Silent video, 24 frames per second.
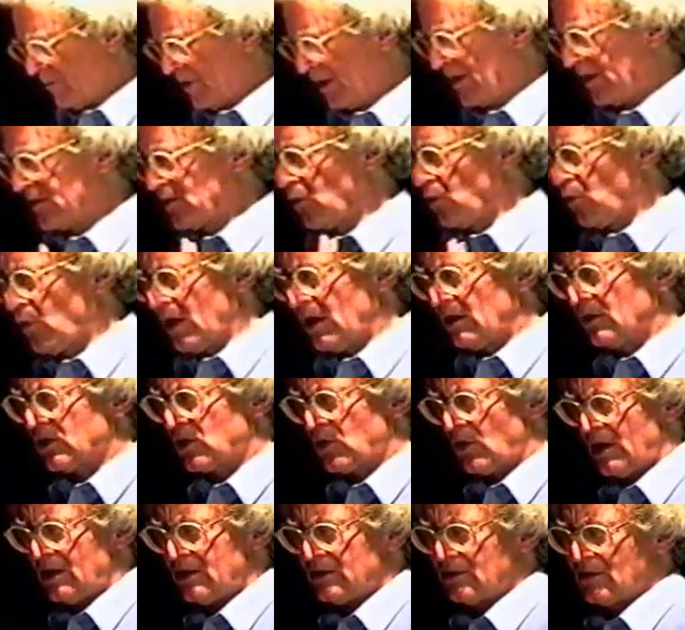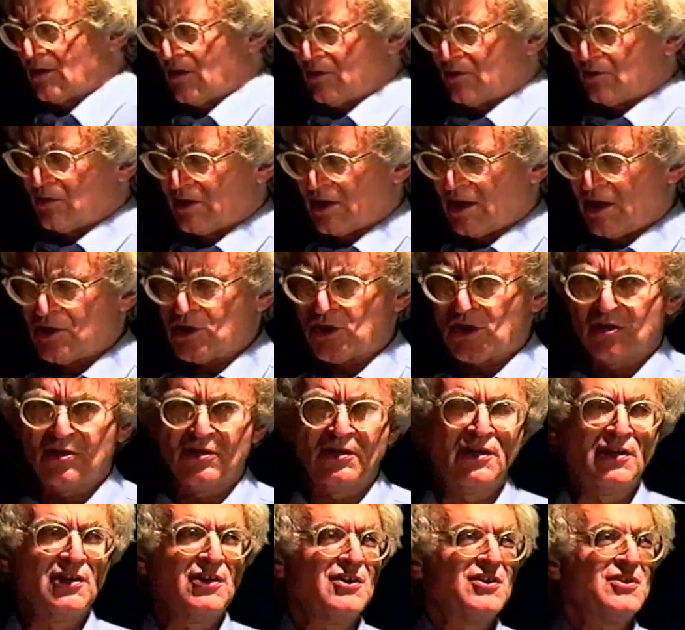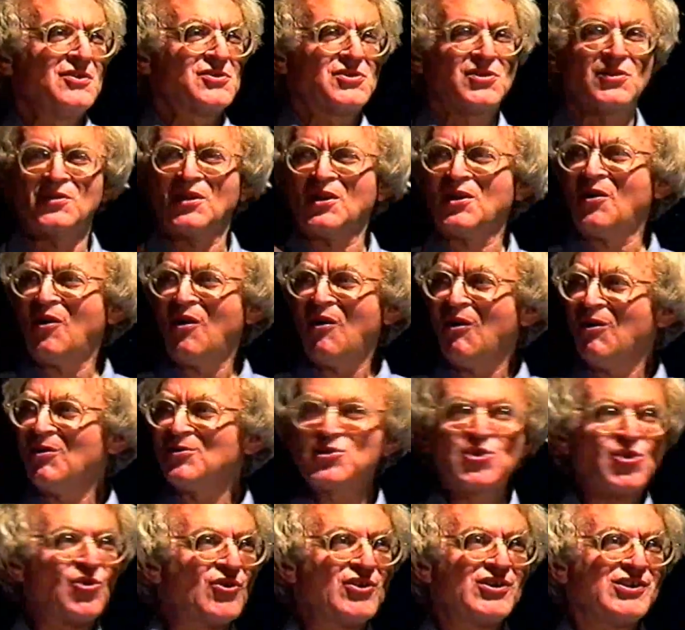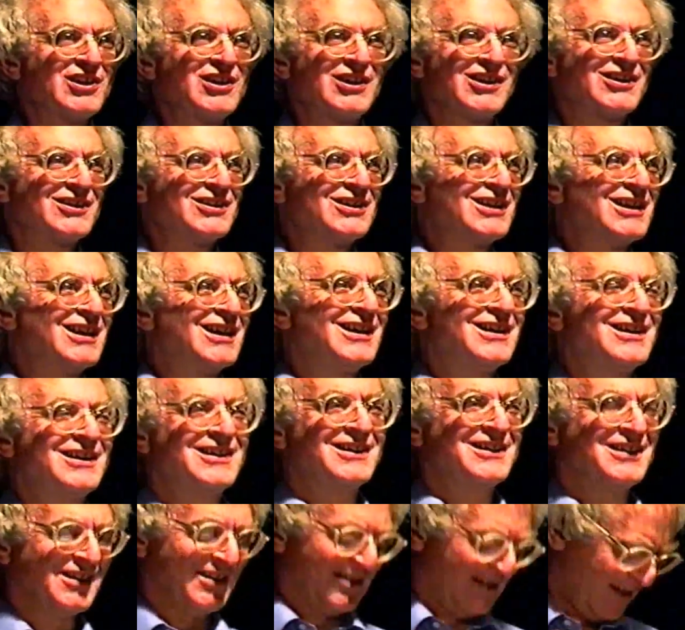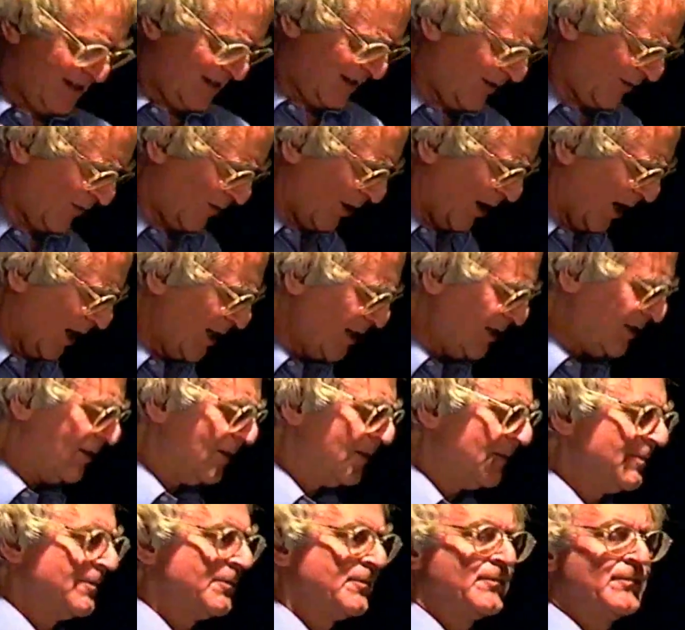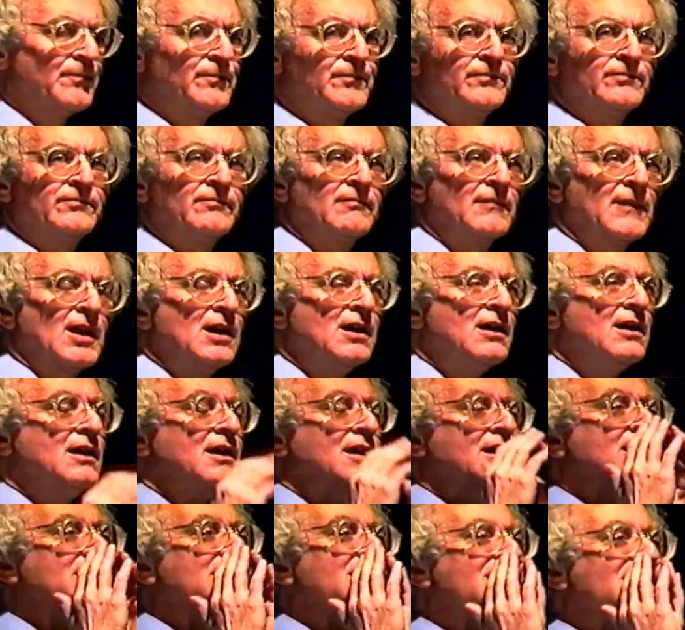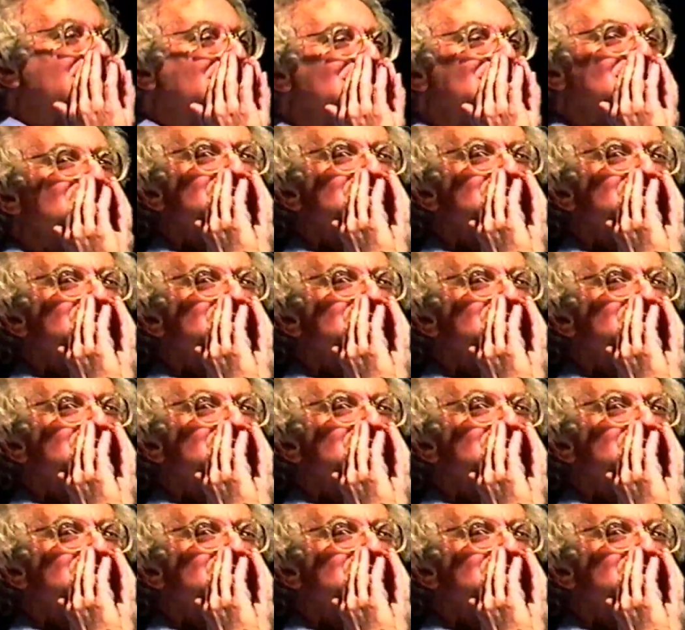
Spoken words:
congregation, so they all join in, right? He is a Roman Catholic